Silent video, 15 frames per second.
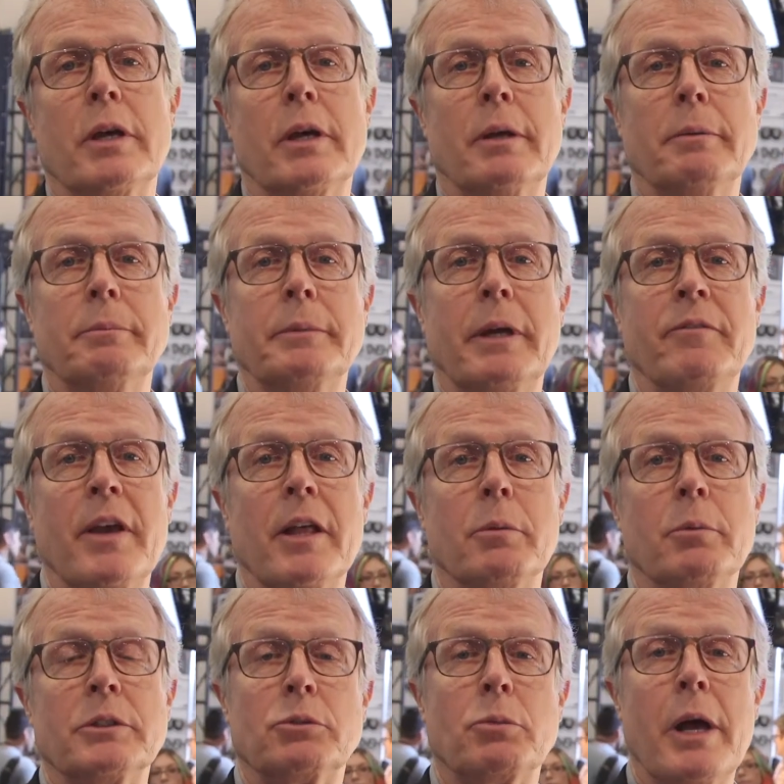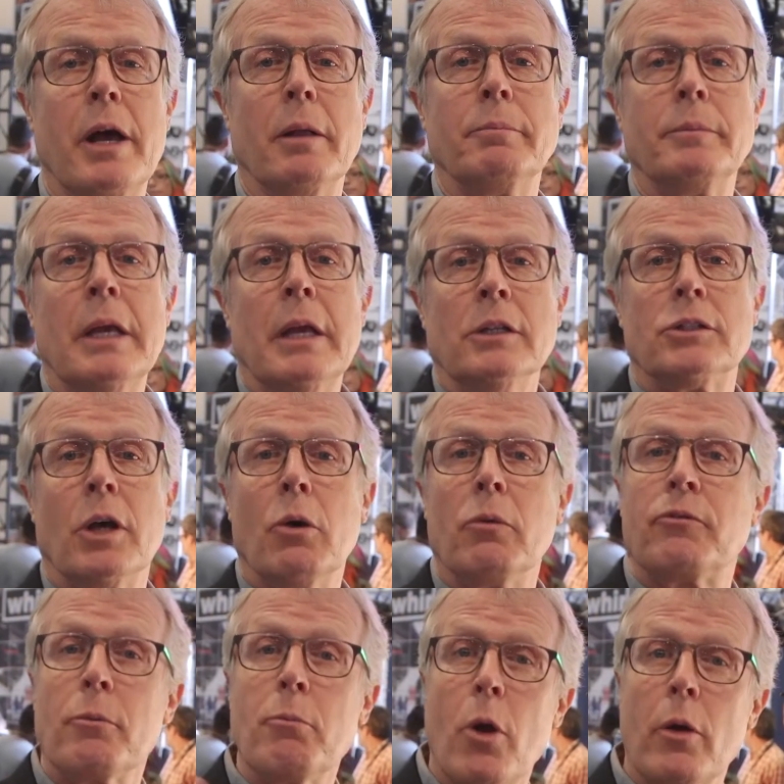available as well. So
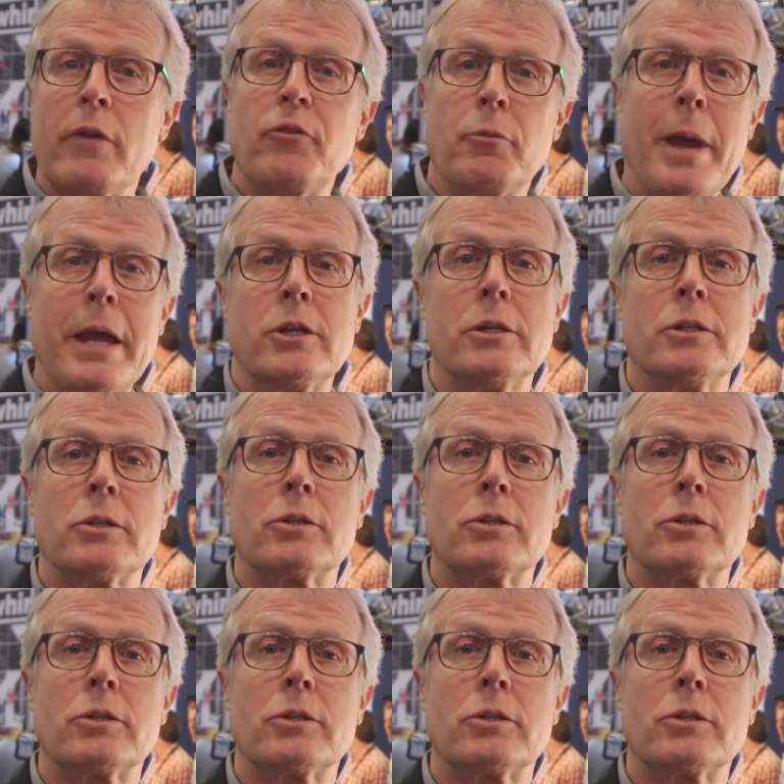for more information,